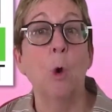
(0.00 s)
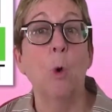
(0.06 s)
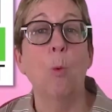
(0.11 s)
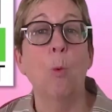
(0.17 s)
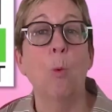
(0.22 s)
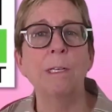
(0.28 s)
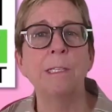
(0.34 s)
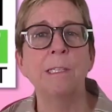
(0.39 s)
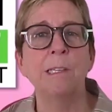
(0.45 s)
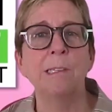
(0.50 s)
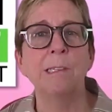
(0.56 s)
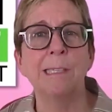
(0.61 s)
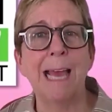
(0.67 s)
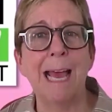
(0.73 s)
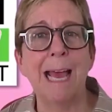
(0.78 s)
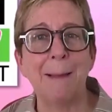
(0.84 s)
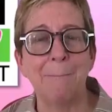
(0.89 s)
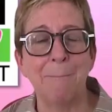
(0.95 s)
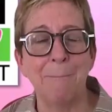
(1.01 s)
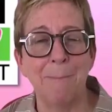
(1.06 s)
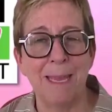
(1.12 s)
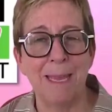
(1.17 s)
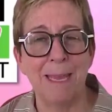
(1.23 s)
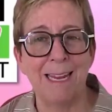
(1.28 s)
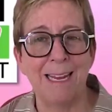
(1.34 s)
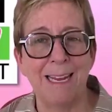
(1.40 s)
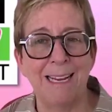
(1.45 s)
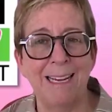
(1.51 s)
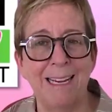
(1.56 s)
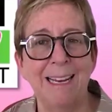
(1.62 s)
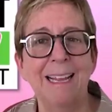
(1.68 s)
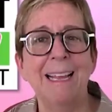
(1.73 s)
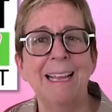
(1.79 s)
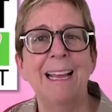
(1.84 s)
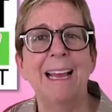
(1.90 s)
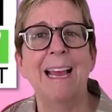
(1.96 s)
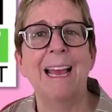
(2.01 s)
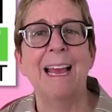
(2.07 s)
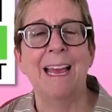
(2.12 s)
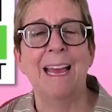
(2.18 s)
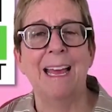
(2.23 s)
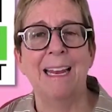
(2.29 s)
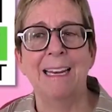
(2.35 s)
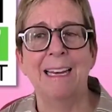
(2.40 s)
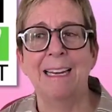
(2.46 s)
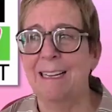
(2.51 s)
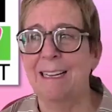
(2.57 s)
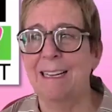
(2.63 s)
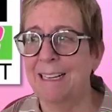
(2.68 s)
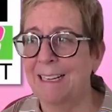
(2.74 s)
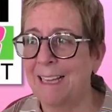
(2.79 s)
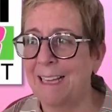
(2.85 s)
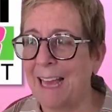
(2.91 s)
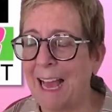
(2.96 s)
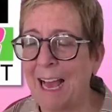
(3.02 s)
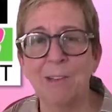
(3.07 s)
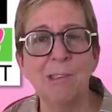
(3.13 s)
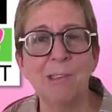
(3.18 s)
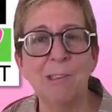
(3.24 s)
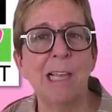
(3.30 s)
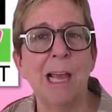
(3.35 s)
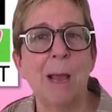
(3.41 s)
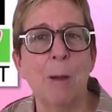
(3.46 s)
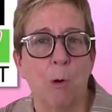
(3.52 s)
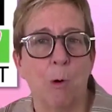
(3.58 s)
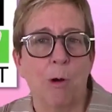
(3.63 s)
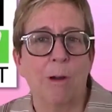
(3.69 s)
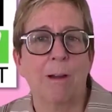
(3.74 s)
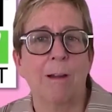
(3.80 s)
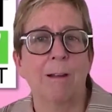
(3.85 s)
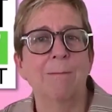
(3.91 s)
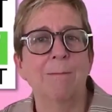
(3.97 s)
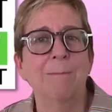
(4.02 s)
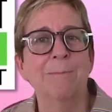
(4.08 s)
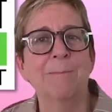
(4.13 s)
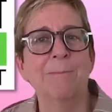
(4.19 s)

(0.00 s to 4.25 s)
What does that mean, and how does that work?